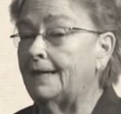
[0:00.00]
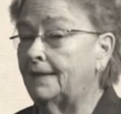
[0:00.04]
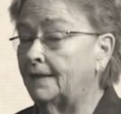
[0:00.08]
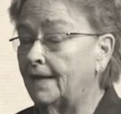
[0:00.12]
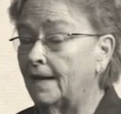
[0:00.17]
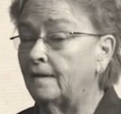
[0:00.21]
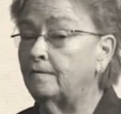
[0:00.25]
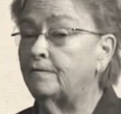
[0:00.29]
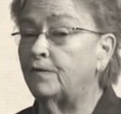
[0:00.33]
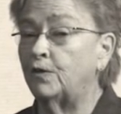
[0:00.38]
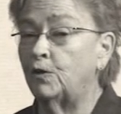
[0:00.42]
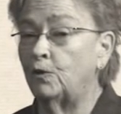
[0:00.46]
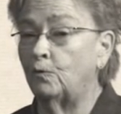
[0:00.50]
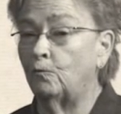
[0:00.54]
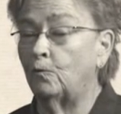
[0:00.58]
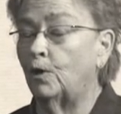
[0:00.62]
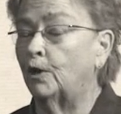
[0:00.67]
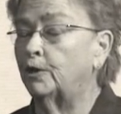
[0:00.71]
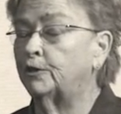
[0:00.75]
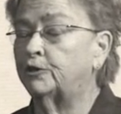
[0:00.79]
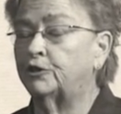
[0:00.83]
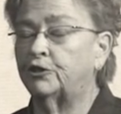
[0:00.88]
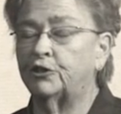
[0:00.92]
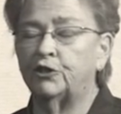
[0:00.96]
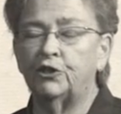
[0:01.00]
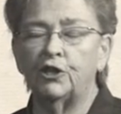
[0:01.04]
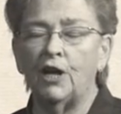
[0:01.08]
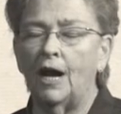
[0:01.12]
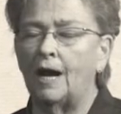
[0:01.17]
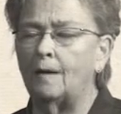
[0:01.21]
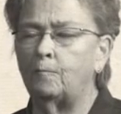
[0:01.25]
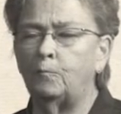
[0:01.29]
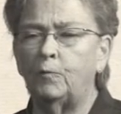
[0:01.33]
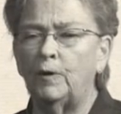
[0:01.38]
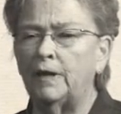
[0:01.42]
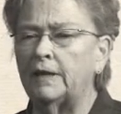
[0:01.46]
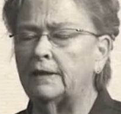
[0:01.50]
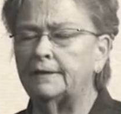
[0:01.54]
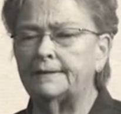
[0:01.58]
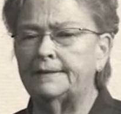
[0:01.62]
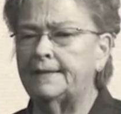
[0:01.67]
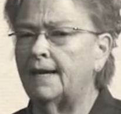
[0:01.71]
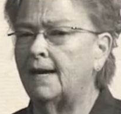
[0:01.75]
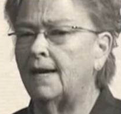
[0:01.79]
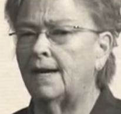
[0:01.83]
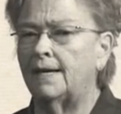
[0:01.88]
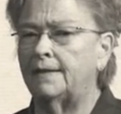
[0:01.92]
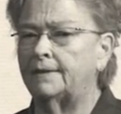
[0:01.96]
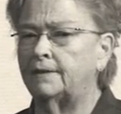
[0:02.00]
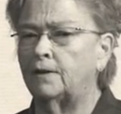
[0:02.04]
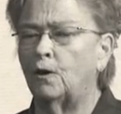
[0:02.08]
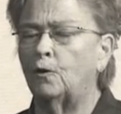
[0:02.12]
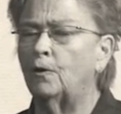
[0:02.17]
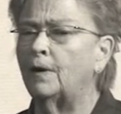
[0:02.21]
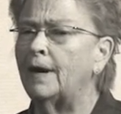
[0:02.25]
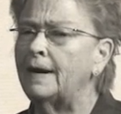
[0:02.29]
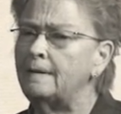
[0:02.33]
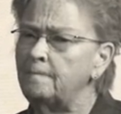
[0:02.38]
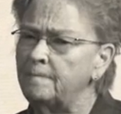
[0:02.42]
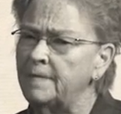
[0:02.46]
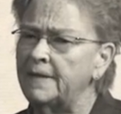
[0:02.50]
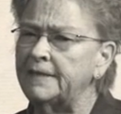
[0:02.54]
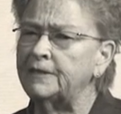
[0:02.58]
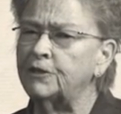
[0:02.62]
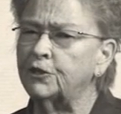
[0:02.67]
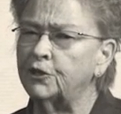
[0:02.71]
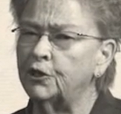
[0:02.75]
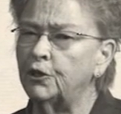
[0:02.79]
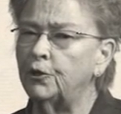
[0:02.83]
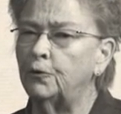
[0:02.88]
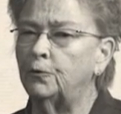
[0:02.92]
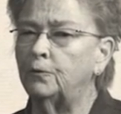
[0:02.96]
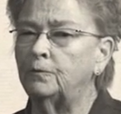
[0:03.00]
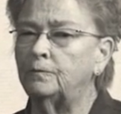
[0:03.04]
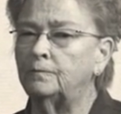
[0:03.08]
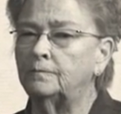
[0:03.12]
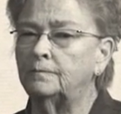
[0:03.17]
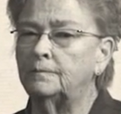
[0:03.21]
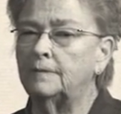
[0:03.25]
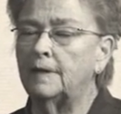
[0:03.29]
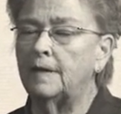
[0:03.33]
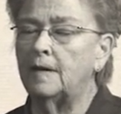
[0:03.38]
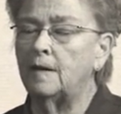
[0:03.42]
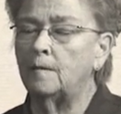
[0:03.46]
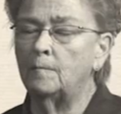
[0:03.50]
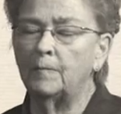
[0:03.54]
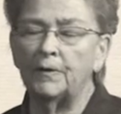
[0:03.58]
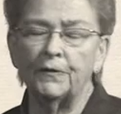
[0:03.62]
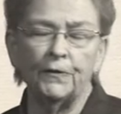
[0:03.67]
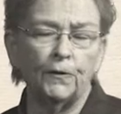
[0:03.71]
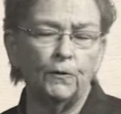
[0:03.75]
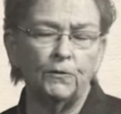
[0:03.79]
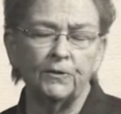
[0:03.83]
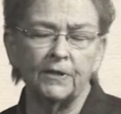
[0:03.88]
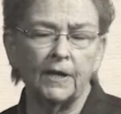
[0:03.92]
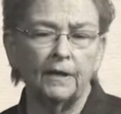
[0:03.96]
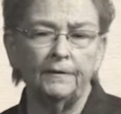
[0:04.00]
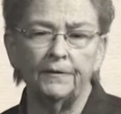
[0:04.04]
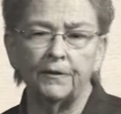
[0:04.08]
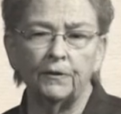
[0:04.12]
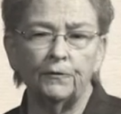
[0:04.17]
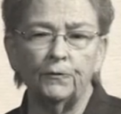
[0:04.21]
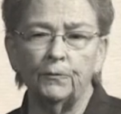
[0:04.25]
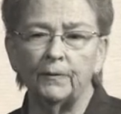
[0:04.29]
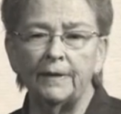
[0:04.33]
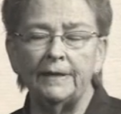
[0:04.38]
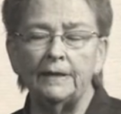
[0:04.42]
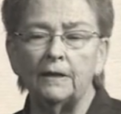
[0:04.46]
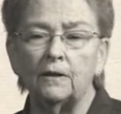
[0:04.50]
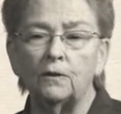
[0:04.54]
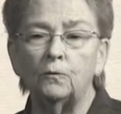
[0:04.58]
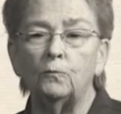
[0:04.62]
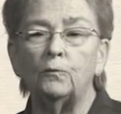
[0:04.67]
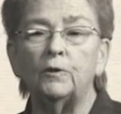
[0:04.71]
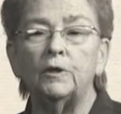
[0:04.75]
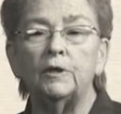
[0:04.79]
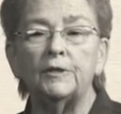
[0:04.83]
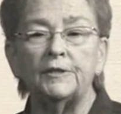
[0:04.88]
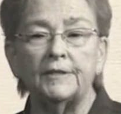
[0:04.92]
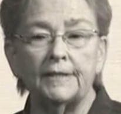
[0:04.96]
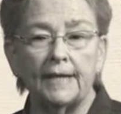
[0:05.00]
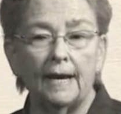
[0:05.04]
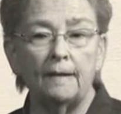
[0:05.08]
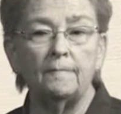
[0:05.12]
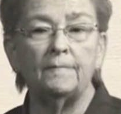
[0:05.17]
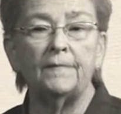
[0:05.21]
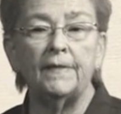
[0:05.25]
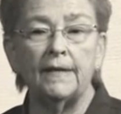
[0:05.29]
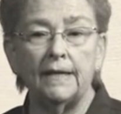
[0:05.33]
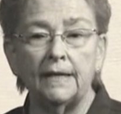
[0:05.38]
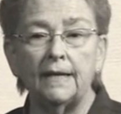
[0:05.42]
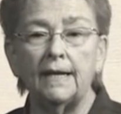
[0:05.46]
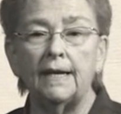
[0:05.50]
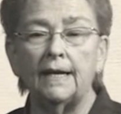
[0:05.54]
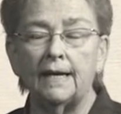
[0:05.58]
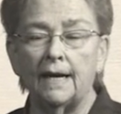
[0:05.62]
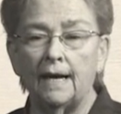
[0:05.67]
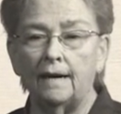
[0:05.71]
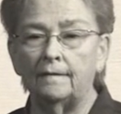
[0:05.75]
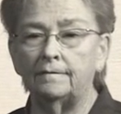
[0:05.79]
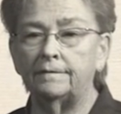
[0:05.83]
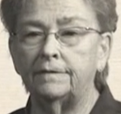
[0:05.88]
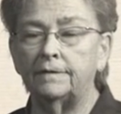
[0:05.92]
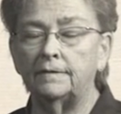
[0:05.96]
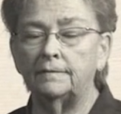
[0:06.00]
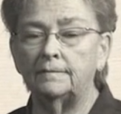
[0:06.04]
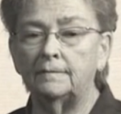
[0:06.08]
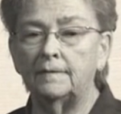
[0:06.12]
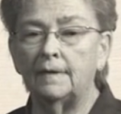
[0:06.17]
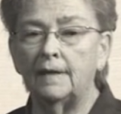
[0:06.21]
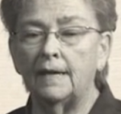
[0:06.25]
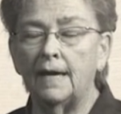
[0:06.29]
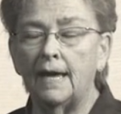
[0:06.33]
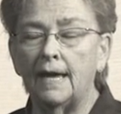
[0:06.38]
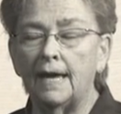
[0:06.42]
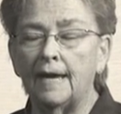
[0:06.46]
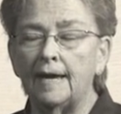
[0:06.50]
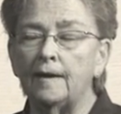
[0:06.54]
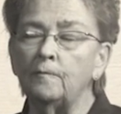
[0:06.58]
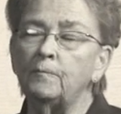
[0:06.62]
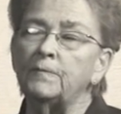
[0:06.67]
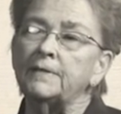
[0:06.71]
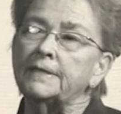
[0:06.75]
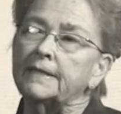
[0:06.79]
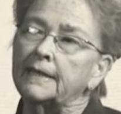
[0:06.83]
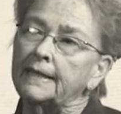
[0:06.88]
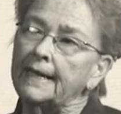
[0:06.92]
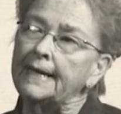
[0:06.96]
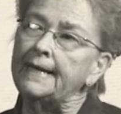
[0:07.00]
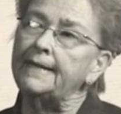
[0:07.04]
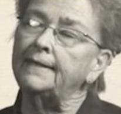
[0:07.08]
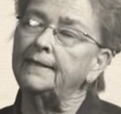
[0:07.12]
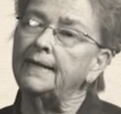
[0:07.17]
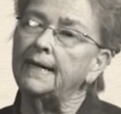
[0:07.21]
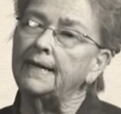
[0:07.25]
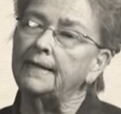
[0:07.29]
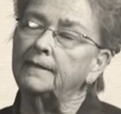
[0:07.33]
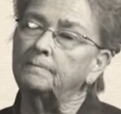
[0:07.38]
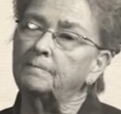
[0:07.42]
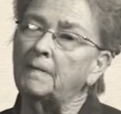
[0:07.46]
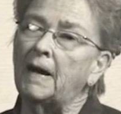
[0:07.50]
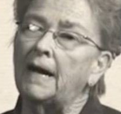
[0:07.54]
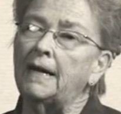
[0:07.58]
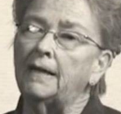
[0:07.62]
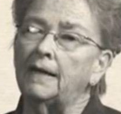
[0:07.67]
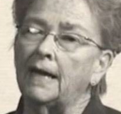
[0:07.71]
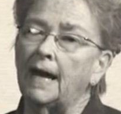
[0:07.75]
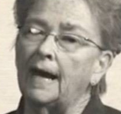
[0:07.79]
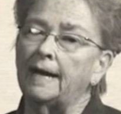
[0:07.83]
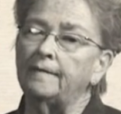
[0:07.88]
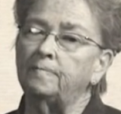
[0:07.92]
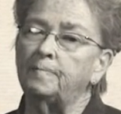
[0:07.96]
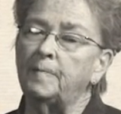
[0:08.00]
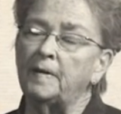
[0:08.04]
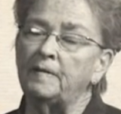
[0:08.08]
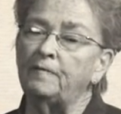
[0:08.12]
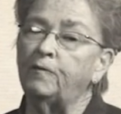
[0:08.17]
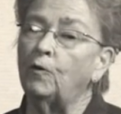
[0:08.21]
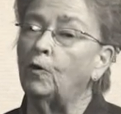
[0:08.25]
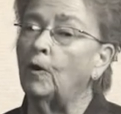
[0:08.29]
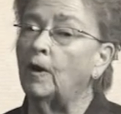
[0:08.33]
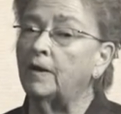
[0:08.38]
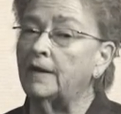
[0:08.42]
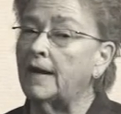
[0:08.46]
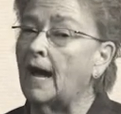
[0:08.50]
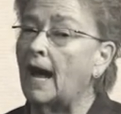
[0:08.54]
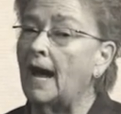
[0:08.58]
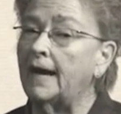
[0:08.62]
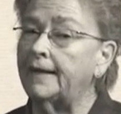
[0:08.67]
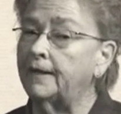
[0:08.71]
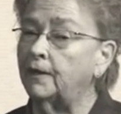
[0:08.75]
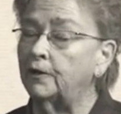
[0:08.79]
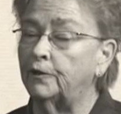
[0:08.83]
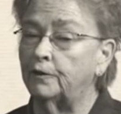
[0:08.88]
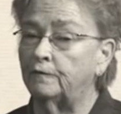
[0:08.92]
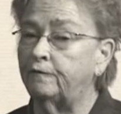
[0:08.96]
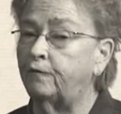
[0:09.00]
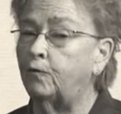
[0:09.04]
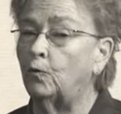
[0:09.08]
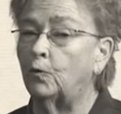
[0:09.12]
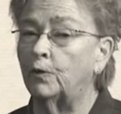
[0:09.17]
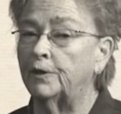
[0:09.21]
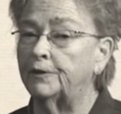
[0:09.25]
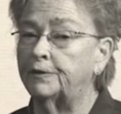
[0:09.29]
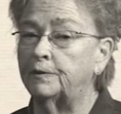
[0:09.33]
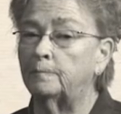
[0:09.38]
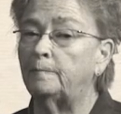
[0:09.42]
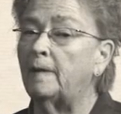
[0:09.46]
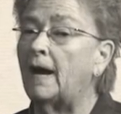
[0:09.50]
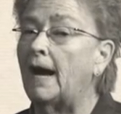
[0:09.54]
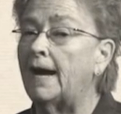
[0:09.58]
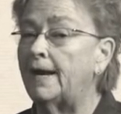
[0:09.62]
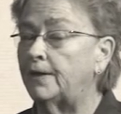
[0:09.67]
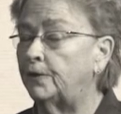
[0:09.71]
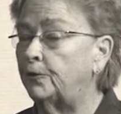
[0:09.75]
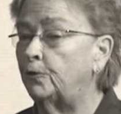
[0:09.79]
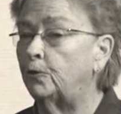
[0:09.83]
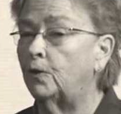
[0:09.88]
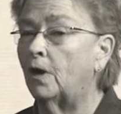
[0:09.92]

love you, or job well done, or I miss you. But those aren't the three little words I'm thinking of. It was late in my life before I could afford to buy a new